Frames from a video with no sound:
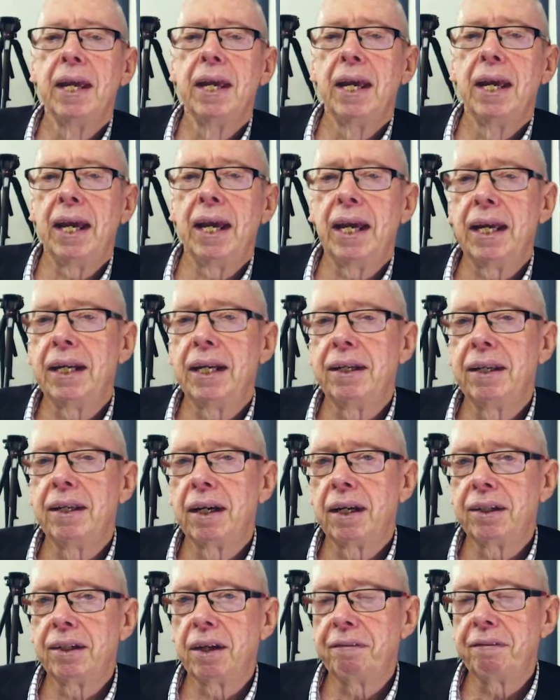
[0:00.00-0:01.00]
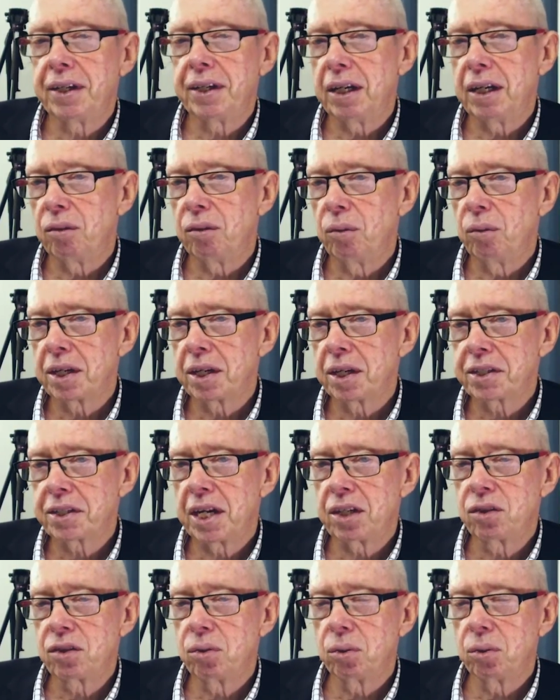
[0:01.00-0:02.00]
And don't forget, Real
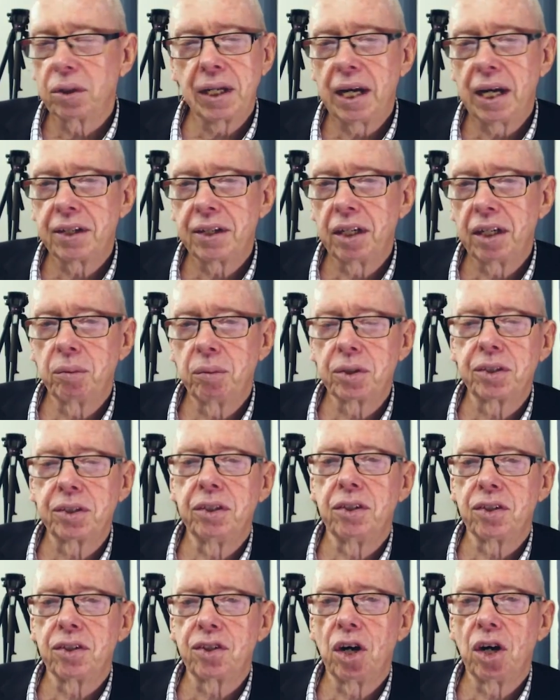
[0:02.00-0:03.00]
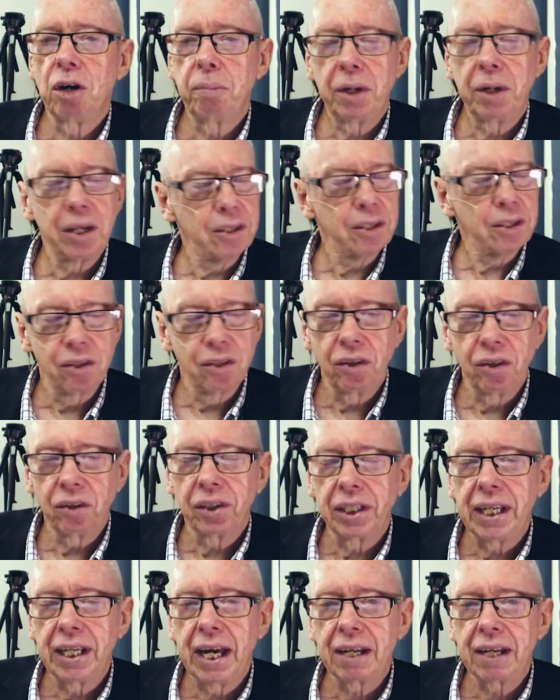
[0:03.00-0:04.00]
Estate Talk, can't tell you what's in the show, but it's
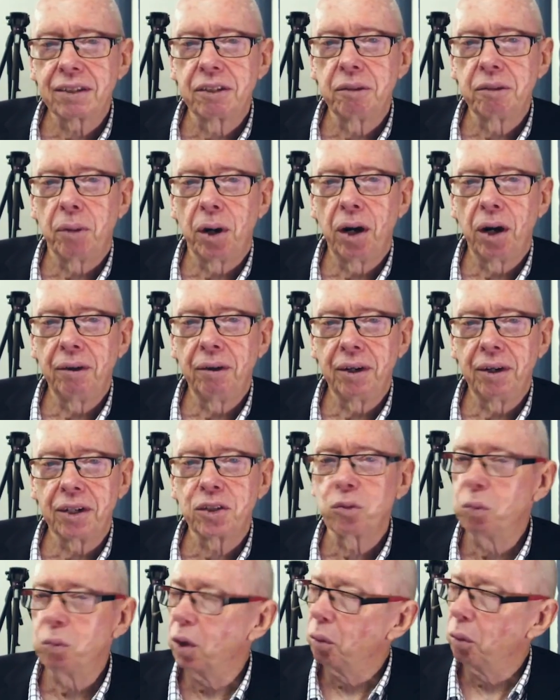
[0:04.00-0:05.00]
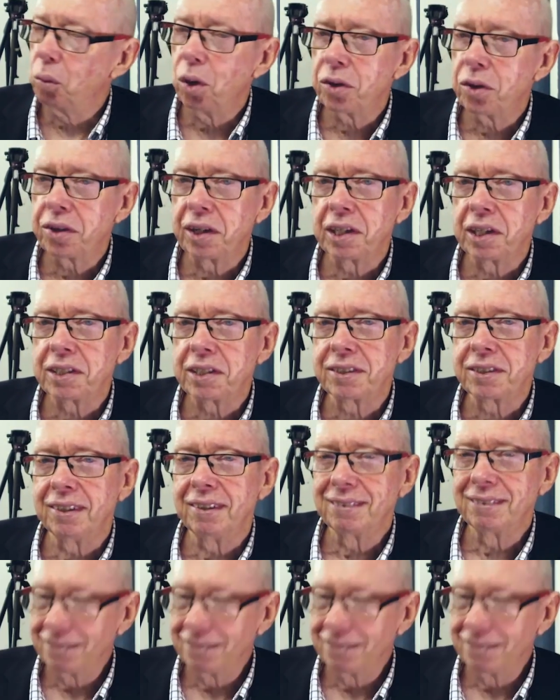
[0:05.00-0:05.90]
certainly out tomorrow and it's well worth a listen.